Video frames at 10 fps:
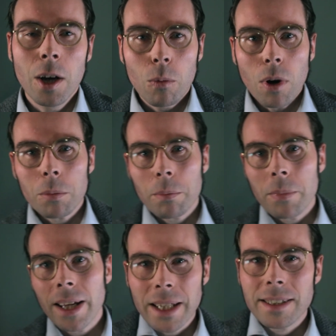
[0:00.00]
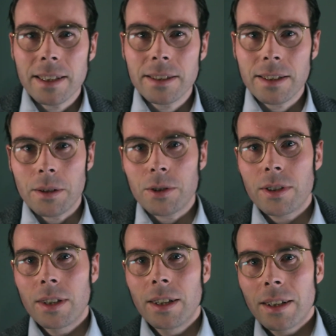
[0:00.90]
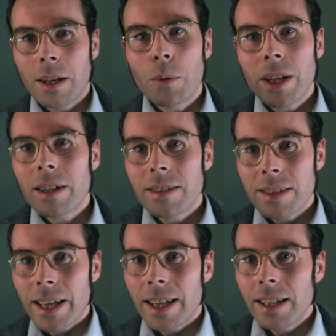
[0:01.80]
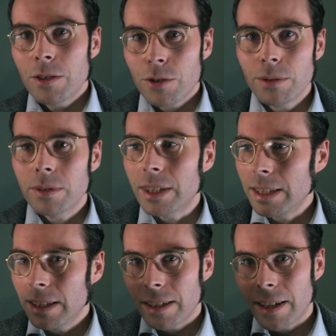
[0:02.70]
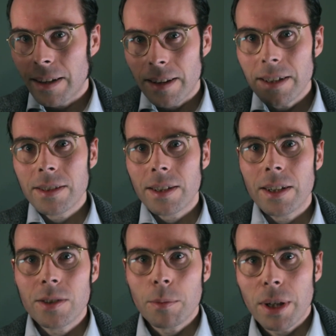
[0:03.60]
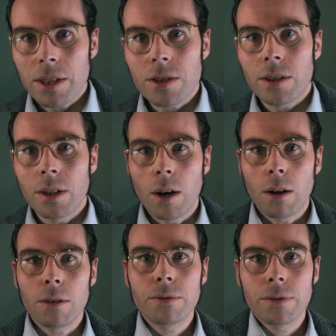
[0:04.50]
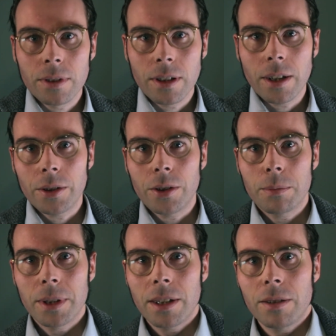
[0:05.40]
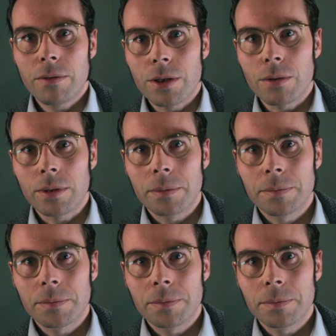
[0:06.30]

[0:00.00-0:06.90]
What makes it such that we can say truly that this is a picture of a human individual?